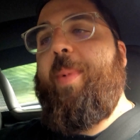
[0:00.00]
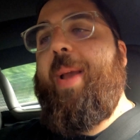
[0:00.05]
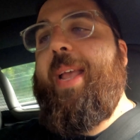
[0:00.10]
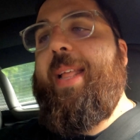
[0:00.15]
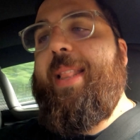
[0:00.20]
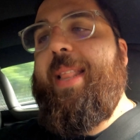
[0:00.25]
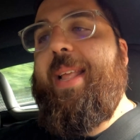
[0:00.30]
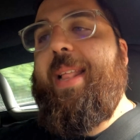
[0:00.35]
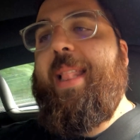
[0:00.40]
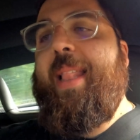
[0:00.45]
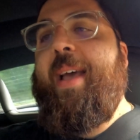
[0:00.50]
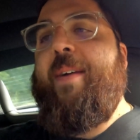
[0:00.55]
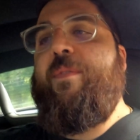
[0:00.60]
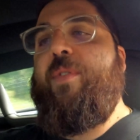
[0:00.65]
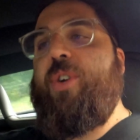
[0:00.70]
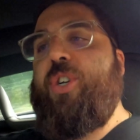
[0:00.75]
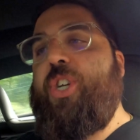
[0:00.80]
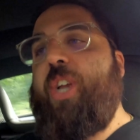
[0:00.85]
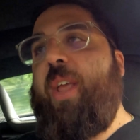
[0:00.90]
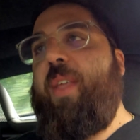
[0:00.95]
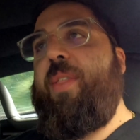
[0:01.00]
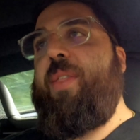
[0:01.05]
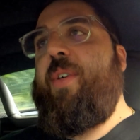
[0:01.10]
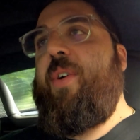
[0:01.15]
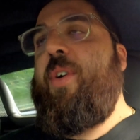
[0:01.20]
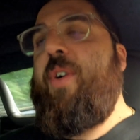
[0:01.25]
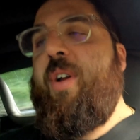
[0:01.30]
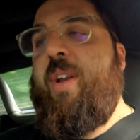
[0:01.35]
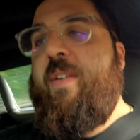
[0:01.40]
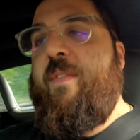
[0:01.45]
mainly leveraging
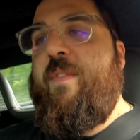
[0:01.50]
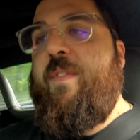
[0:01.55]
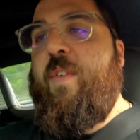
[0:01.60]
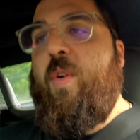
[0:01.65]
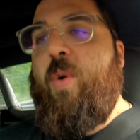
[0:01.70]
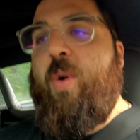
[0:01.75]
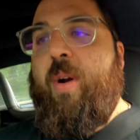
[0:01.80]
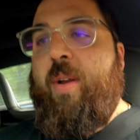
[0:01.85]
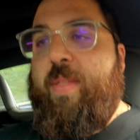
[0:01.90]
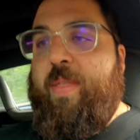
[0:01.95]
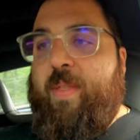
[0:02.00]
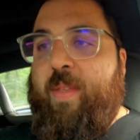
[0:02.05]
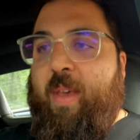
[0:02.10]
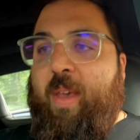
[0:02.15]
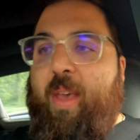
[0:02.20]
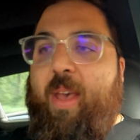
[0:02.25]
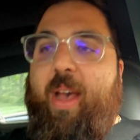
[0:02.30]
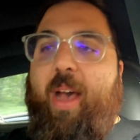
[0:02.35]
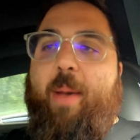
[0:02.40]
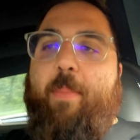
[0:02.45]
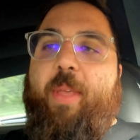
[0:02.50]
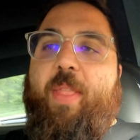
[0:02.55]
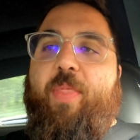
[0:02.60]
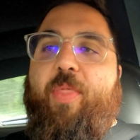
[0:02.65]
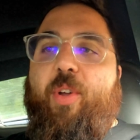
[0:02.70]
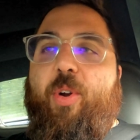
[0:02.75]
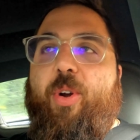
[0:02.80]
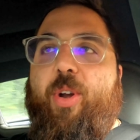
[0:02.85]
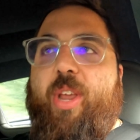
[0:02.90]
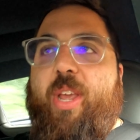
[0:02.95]
third and fourth. I'm in
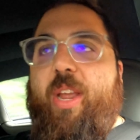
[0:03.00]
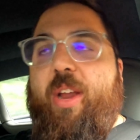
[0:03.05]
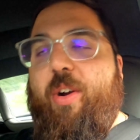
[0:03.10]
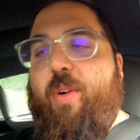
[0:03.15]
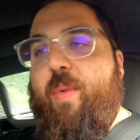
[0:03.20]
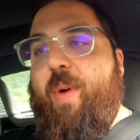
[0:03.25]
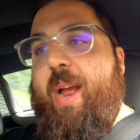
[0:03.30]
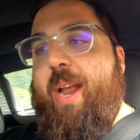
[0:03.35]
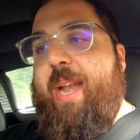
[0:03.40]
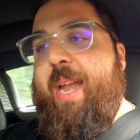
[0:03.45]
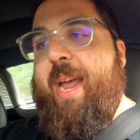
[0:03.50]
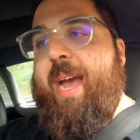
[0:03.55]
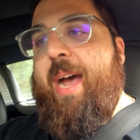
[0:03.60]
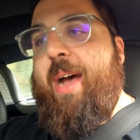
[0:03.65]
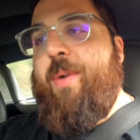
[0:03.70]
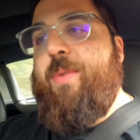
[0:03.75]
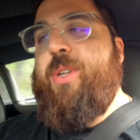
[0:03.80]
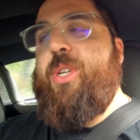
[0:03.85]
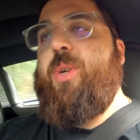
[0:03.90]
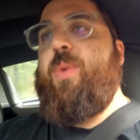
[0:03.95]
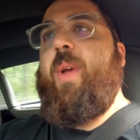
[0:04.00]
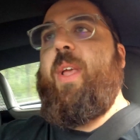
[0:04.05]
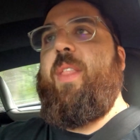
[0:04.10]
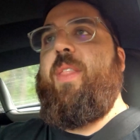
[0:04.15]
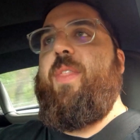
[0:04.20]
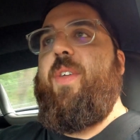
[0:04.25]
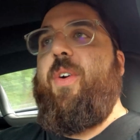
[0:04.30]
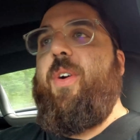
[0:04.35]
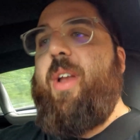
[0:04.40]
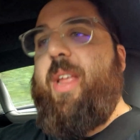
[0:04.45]
third gear right now
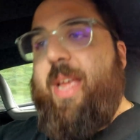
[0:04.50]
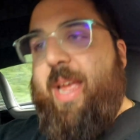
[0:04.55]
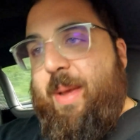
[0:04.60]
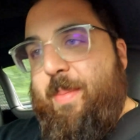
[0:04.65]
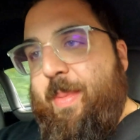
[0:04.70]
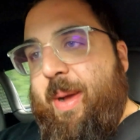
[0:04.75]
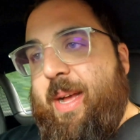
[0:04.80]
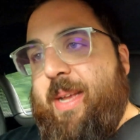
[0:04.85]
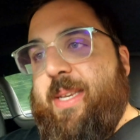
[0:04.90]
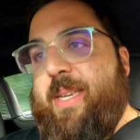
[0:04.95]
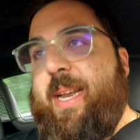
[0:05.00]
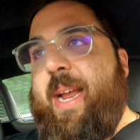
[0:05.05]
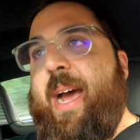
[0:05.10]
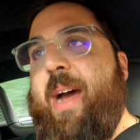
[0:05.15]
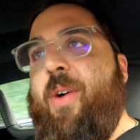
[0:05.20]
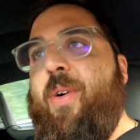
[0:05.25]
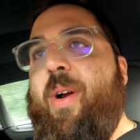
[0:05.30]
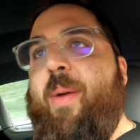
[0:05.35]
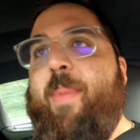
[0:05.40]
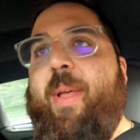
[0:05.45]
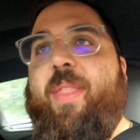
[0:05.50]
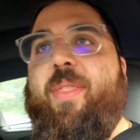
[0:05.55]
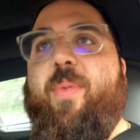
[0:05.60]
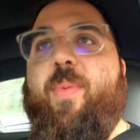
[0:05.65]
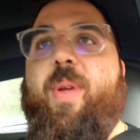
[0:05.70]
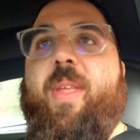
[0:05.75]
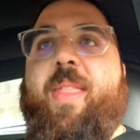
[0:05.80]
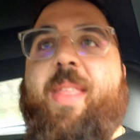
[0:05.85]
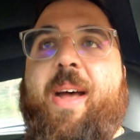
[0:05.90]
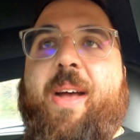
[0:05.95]
doing 38 miles an hour. I'm at
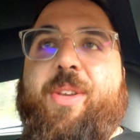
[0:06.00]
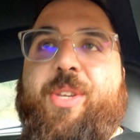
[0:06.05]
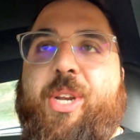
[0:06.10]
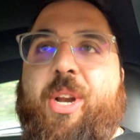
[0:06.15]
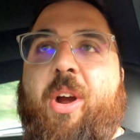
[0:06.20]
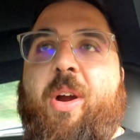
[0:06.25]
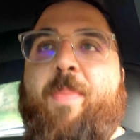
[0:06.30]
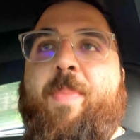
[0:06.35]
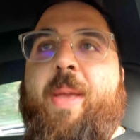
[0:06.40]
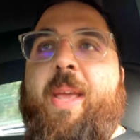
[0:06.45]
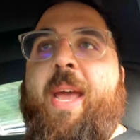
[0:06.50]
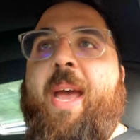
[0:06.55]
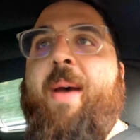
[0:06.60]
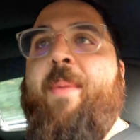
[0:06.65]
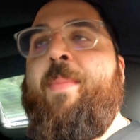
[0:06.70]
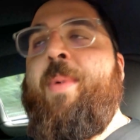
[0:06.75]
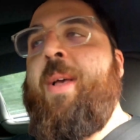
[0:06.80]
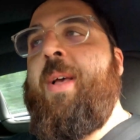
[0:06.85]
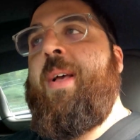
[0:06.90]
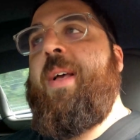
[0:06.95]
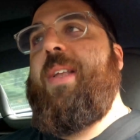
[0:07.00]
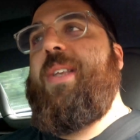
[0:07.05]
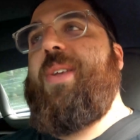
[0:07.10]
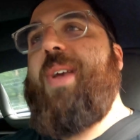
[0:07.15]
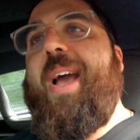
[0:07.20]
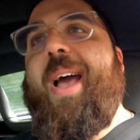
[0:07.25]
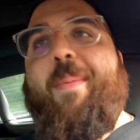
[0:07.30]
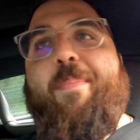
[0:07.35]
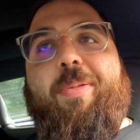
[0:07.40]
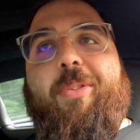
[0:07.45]
3,000 RPM. So
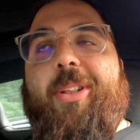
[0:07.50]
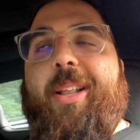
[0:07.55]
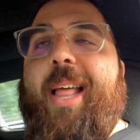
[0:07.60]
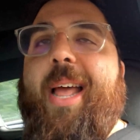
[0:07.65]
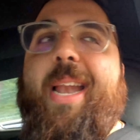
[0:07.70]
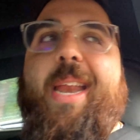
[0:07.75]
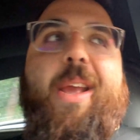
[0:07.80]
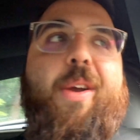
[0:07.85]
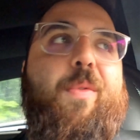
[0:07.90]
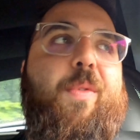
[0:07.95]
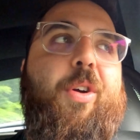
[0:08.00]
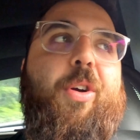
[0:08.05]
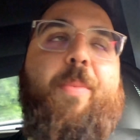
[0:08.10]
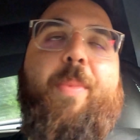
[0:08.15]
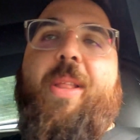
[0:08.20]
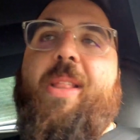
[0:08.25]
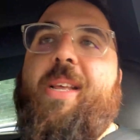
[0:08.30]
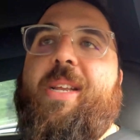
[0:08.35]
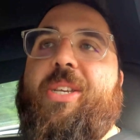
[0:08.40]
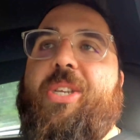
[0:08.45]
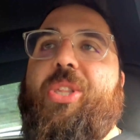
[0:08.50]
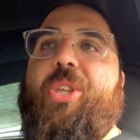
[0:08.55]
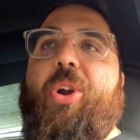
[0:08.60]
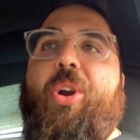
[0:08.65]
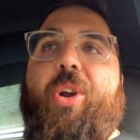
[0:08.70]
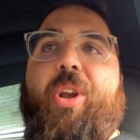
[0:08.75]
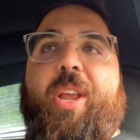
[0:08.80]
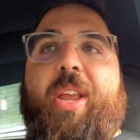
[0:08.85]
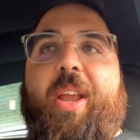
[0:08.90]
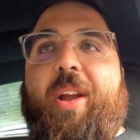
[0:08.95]
I got plenty of room in this
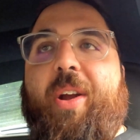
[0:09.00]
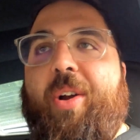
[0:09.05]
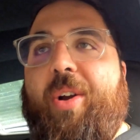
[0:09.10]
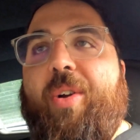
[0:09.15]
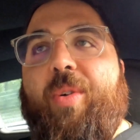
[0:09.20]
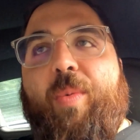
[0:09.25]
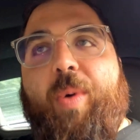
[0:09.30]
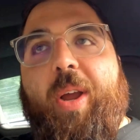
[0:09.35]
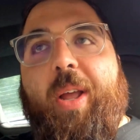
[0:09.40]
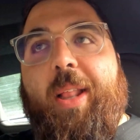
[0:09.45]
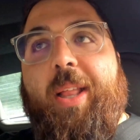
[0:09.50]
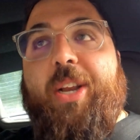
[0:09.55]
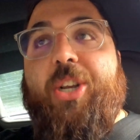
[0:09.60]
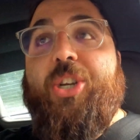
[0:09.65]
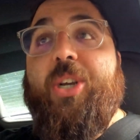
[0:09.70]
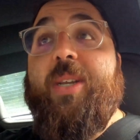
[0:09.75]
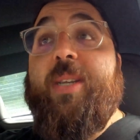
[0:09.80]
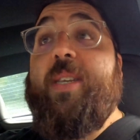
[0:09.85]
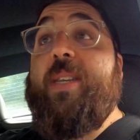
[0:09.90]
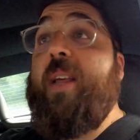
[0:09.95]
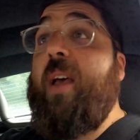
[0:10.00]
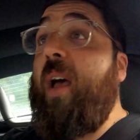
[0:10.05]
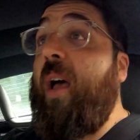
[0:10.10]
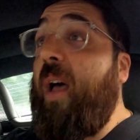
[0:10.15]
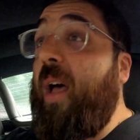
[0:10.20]
third gear to really just